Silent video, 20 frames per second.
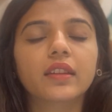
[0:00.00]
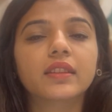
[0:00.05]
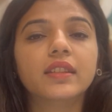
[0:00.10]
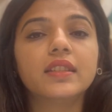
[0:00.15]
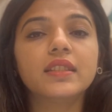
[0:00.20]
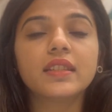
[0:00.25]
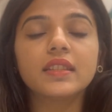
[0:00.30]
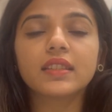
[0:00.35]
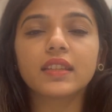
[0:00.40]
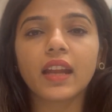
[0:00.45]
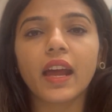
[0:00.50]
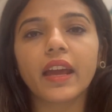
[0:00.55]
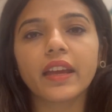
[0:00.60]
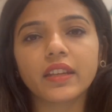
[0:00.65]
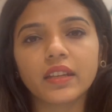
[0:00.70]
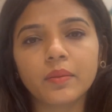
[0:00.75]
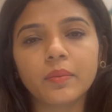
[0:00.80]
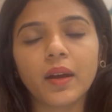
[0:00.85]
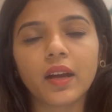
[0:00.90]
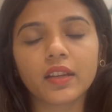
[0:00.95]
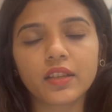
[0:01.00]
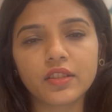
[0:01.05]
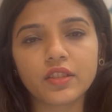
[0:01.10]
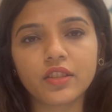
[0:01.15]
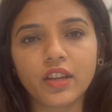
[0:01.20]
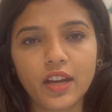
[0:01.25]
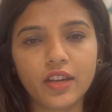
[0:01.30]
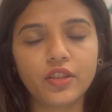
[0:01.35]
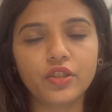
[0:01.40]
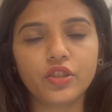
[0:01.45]
This is an ideal market
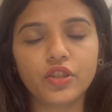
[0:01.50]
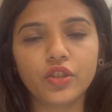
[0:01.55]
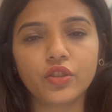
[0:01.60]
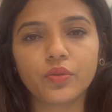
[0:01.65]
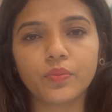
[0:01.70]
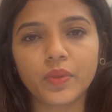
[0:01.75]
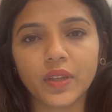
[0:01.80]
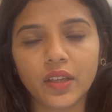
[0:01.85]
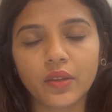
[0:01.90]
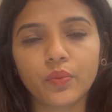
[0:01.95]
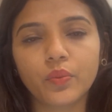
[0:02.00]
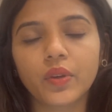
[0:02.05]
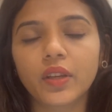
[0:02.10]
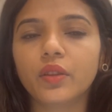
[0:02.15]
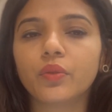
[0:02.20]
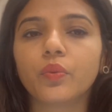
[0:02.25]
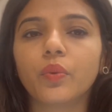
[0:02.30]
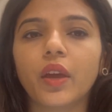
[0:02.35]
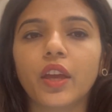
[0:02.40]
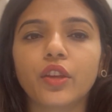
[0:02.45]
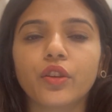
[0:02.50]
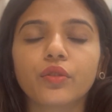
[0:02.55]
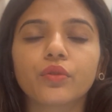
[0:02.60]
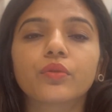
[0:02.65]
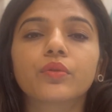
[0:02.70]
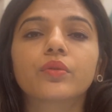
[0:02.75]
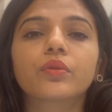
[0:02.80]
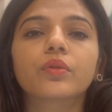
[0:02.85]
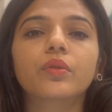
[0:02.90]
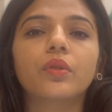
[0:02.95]
strategy to begin with, where
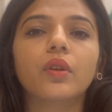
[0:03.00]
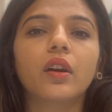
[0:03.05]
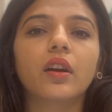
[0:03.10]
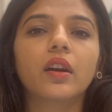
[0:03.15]
you